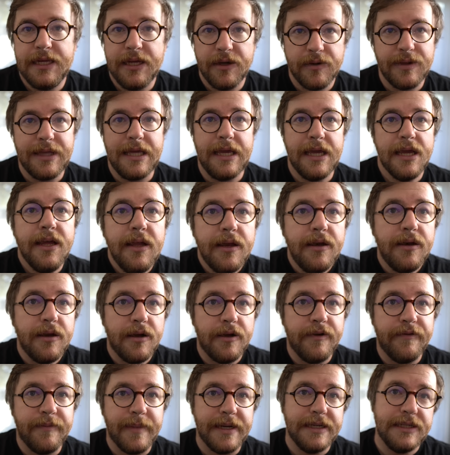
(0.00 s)
Near the end
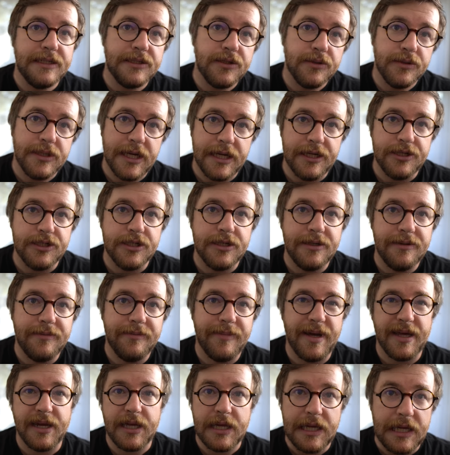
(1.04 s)
of my dissertation,
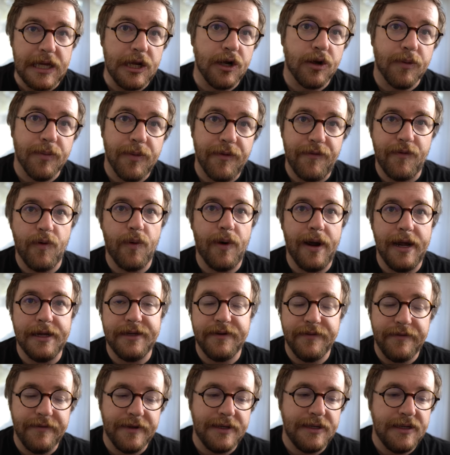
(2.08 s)
about a year before I
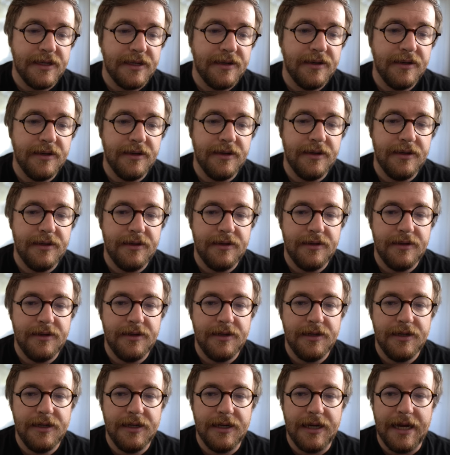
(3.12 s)
defended,
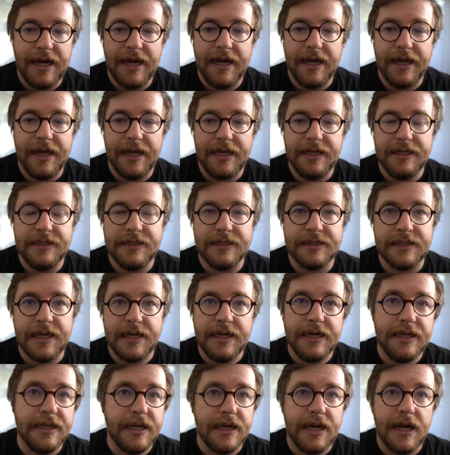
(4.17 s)
I
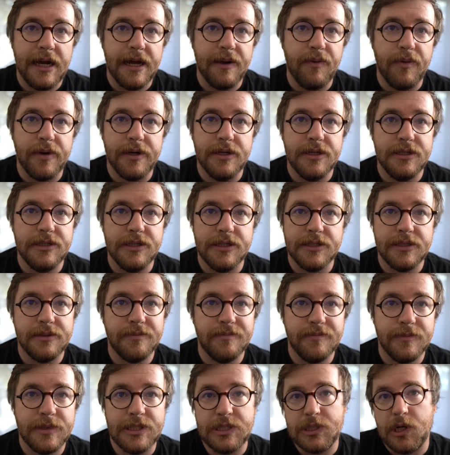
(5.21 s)
decided that I wanted to
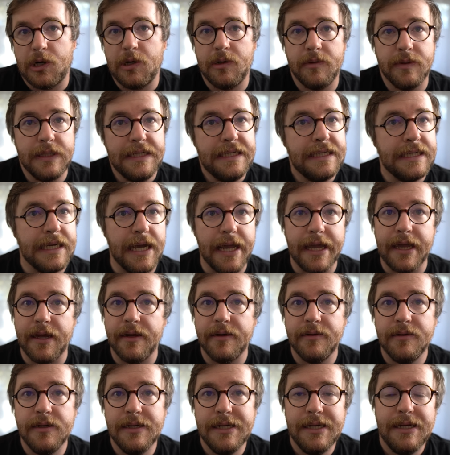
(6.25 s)
just start reading
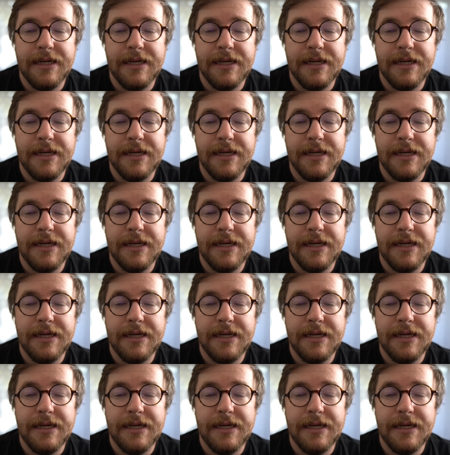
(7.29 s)
again.